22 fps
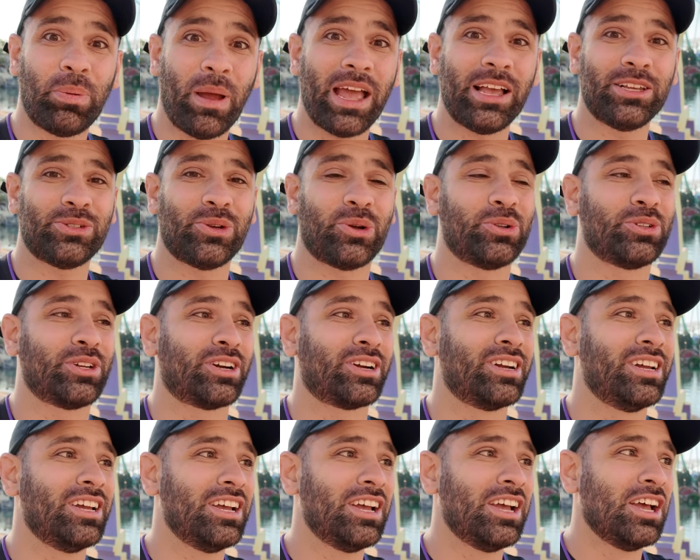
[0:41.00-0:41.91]
pass holder.
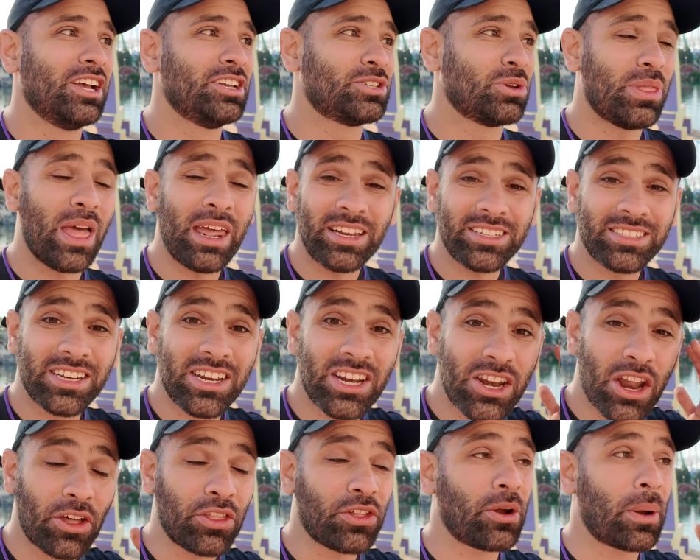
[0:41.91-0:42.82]
So that is
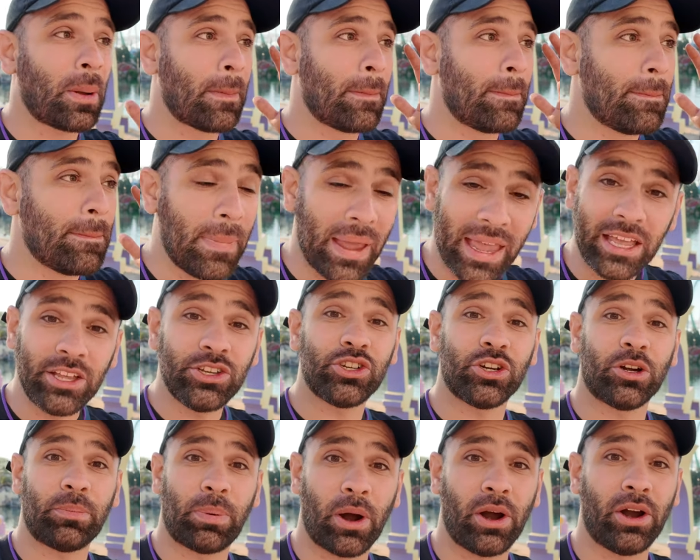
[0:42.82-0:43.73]
another
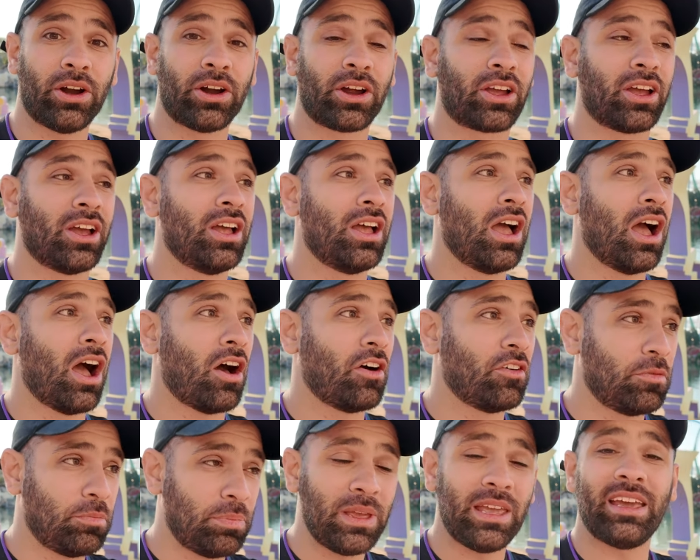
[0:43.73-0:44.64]
major perk
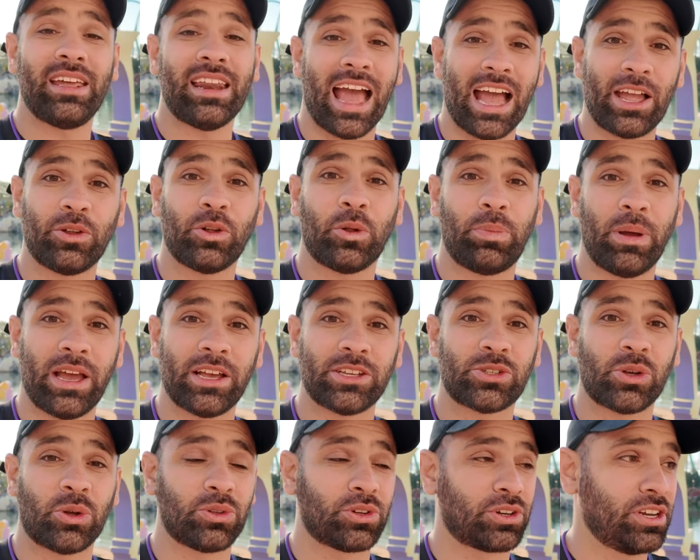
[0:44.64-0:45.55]
of being an annual
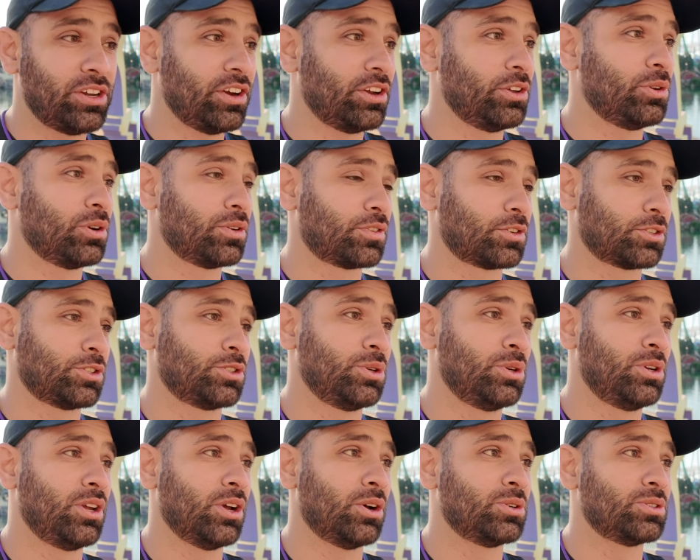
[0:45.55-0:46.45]
pass holder here at Universal
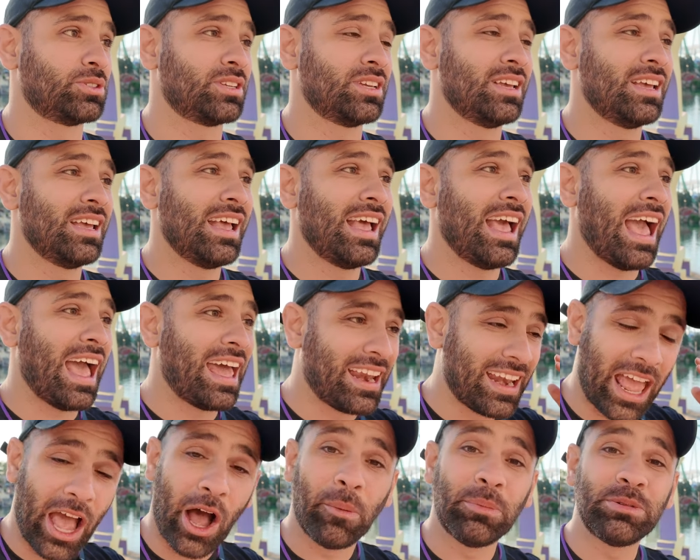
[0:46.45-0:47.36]
Studios. And
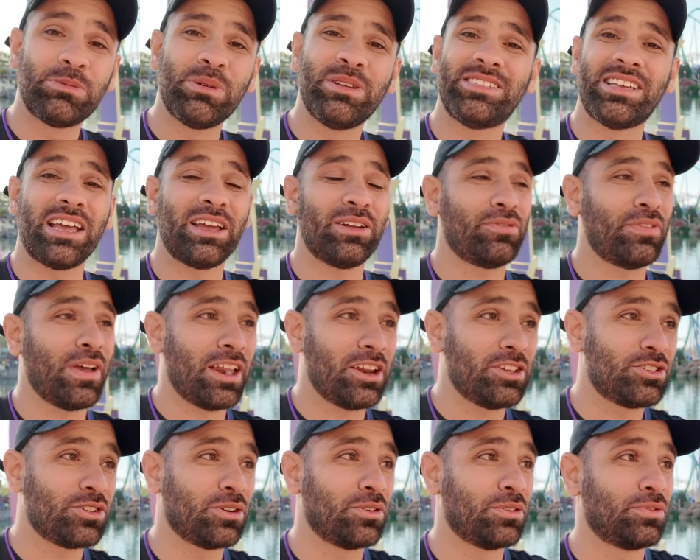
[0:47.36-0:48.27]
it helps me take
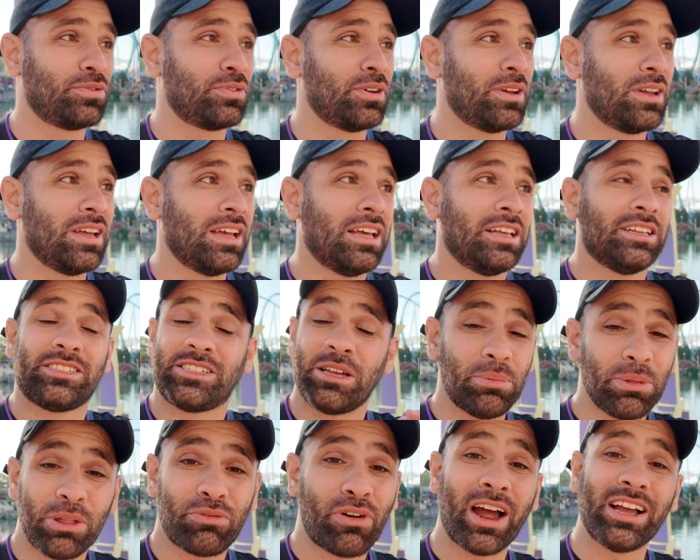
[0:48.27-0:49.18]
advantage of
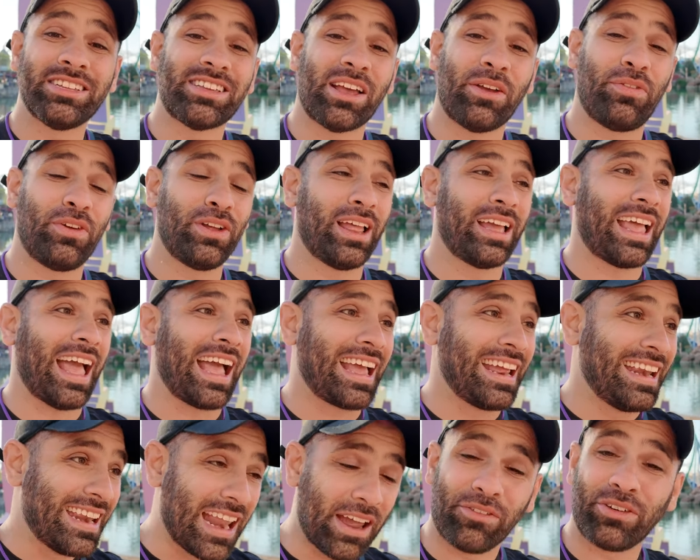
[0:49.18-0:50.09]
some of the rides I feel like I
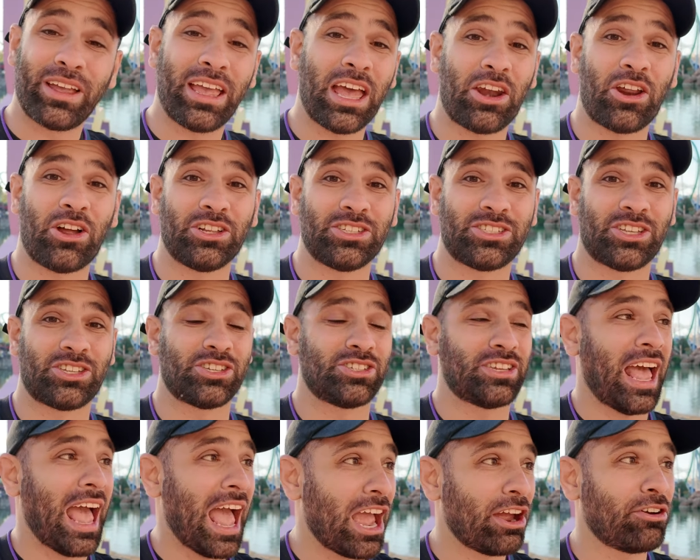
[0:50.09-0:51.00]
can never get on, such
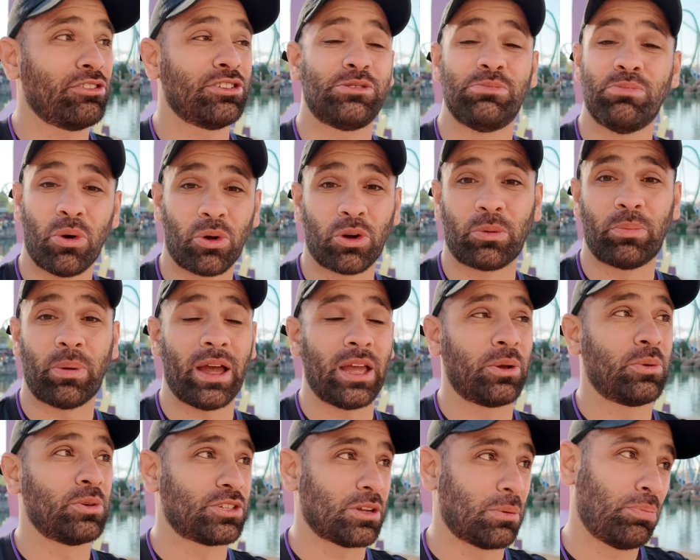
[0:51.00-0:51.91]
as Hagrid's
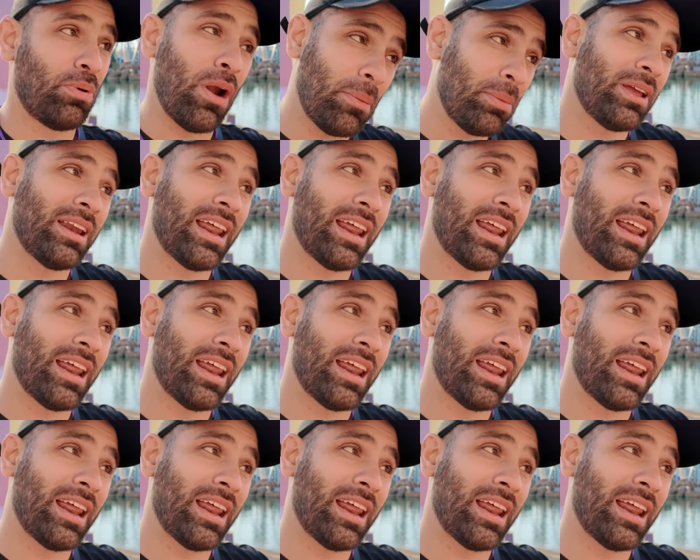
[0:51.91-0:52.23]
Motorbike, which I'm probably